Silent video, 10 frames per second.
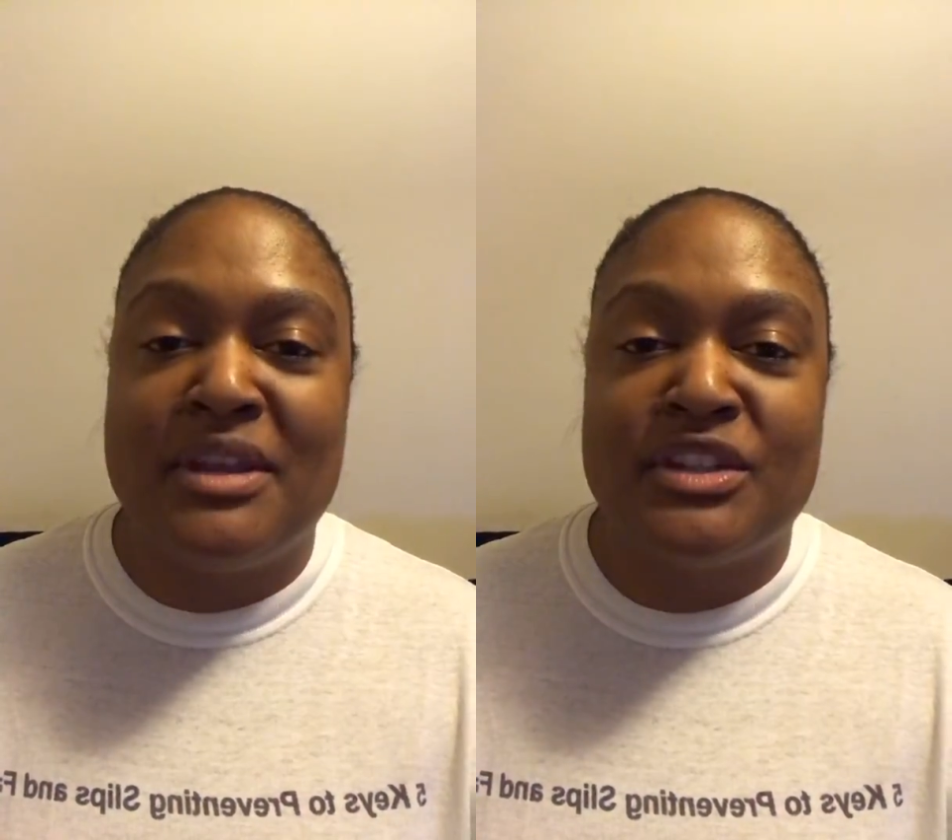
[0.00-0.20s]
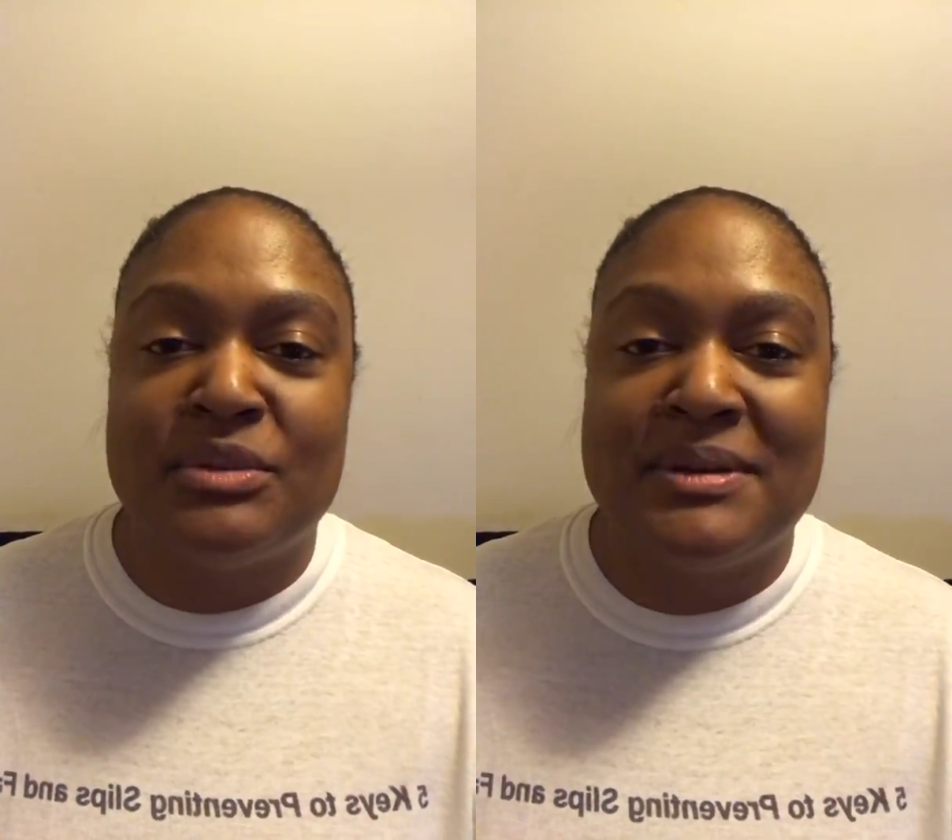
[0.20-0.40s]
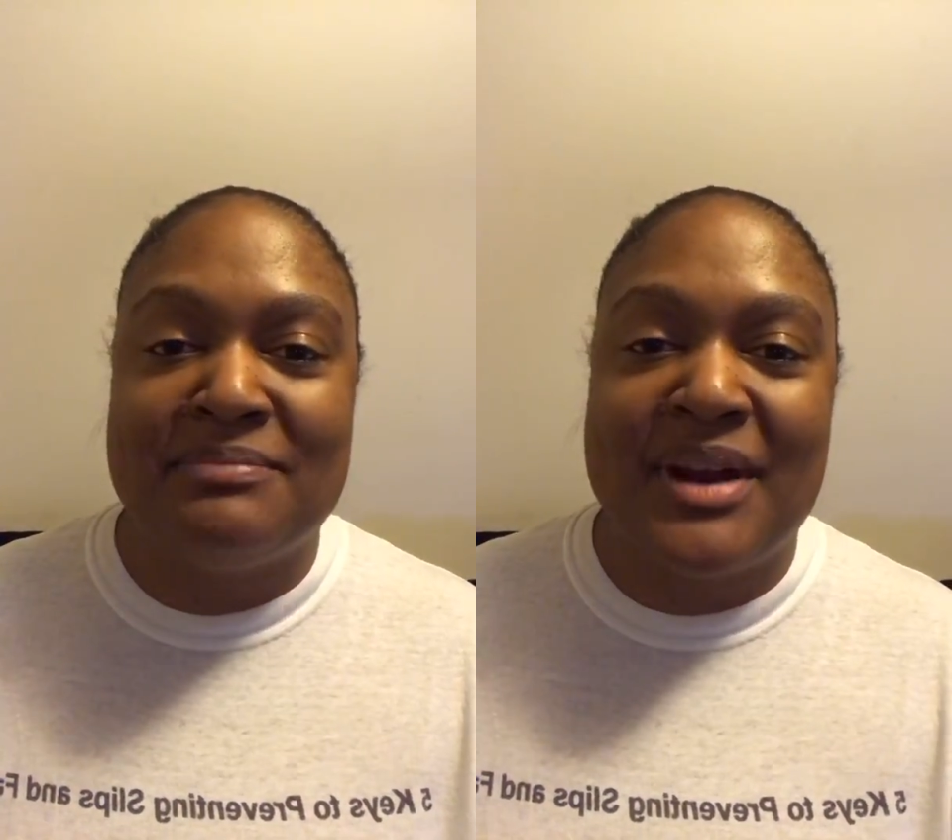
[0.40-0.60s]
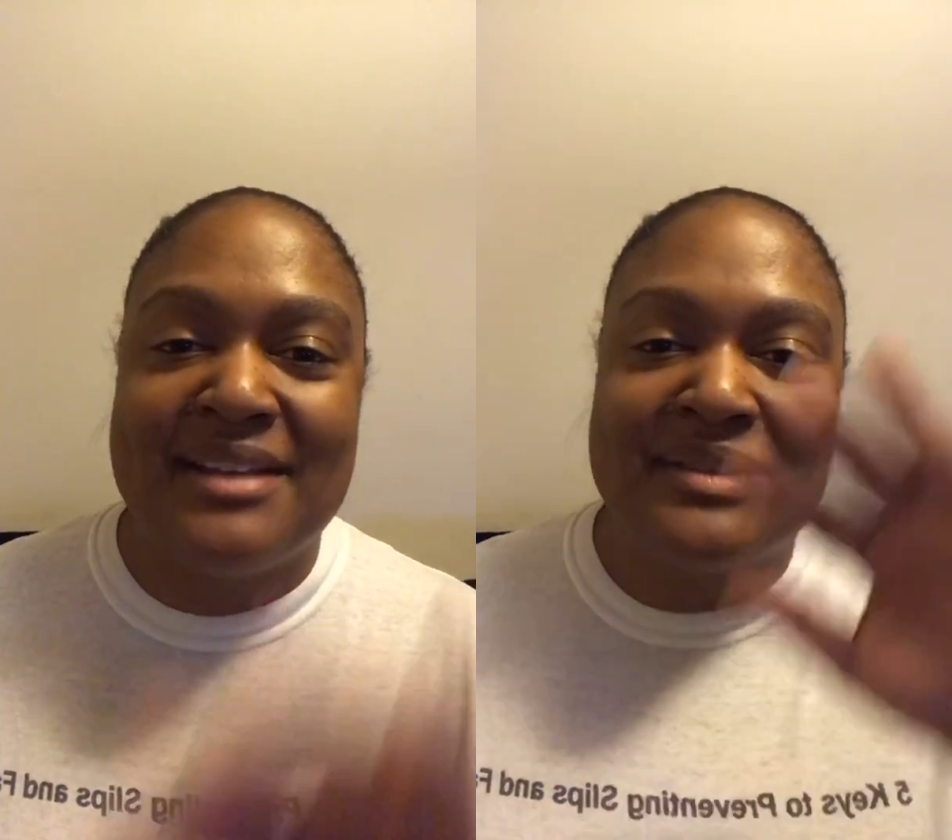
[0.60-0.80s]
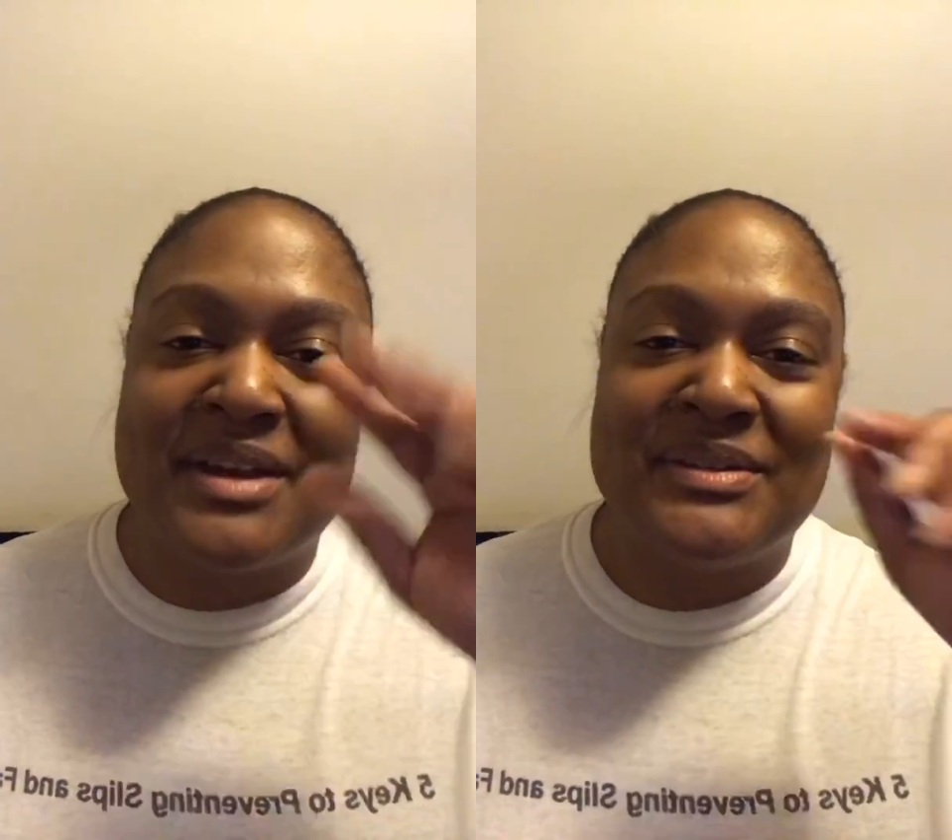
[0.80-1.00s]
message me. All
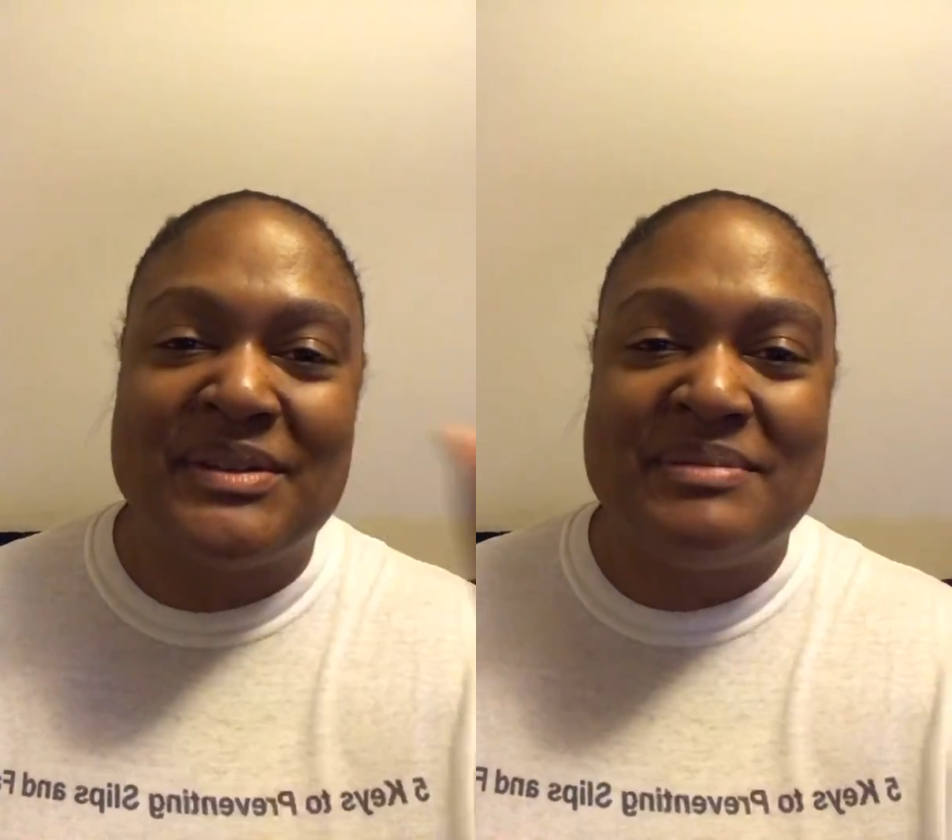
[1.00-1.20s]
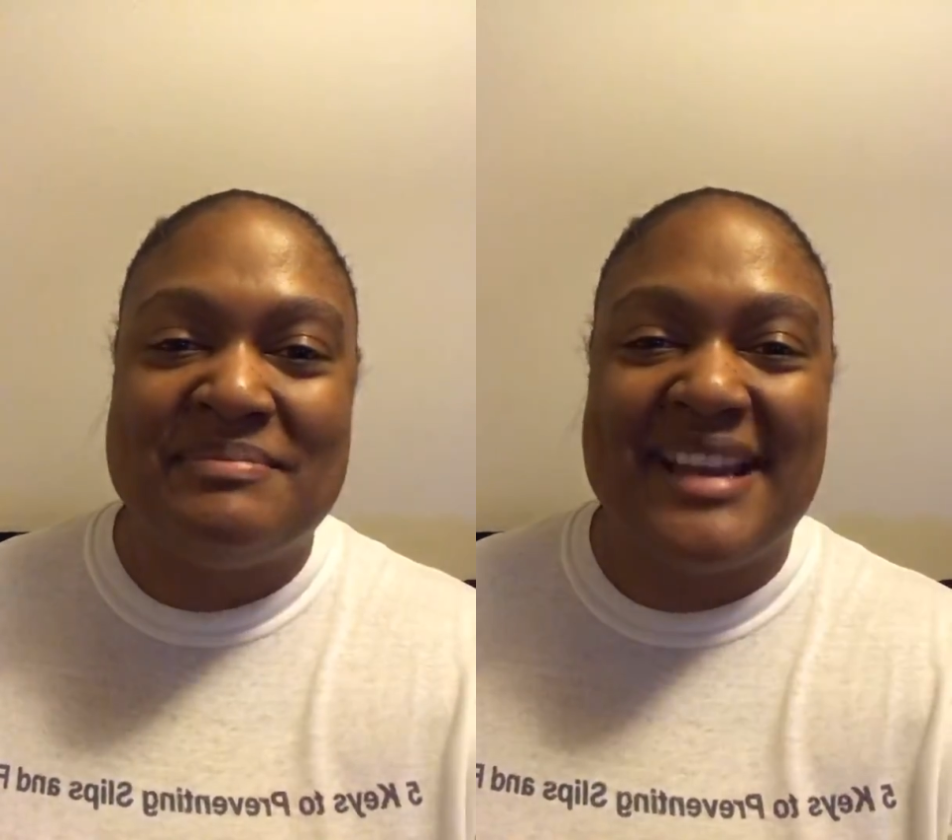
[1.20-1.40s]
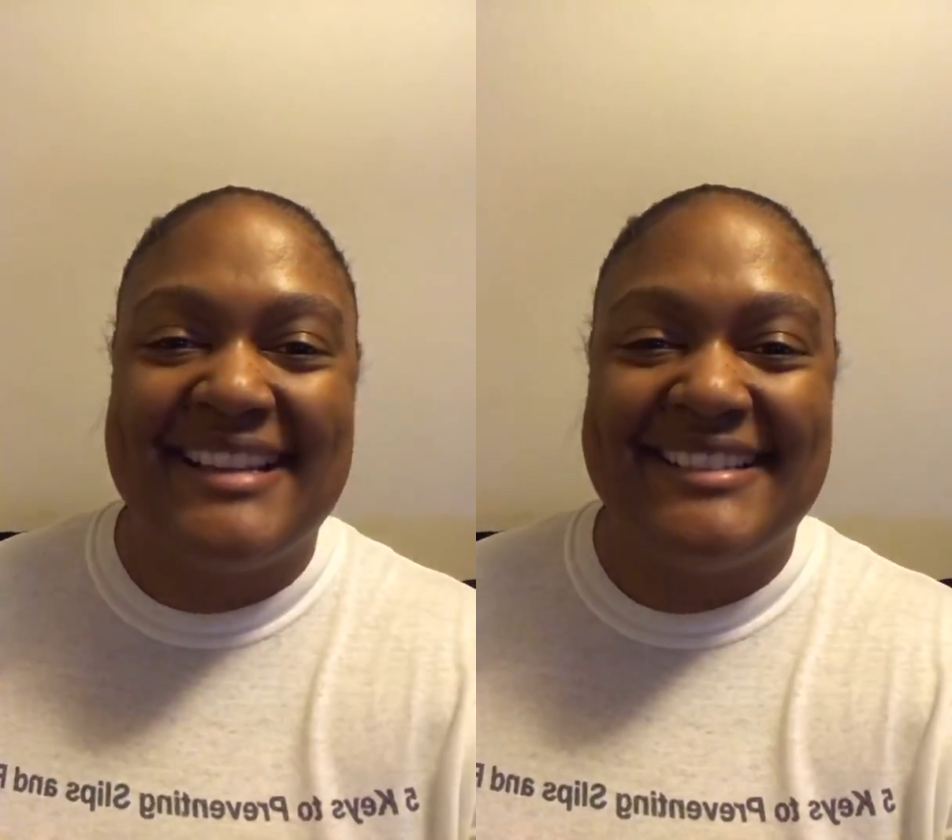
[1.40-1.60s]
right, talk to you soon. Bye.